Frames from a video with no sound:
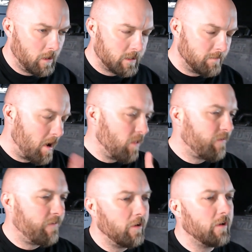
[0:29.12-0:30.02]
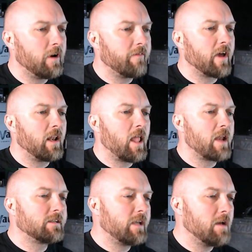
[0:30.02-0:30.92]
It's a mouthful, and I've got a lot to
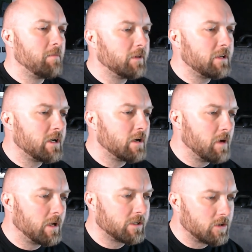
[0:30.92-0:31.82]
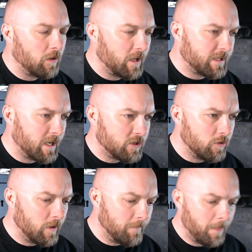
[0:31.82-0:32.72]
say about these earbuds, so let's get
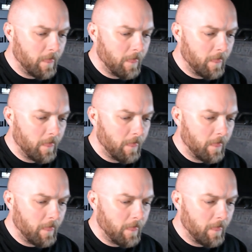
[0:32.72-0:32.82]
to it.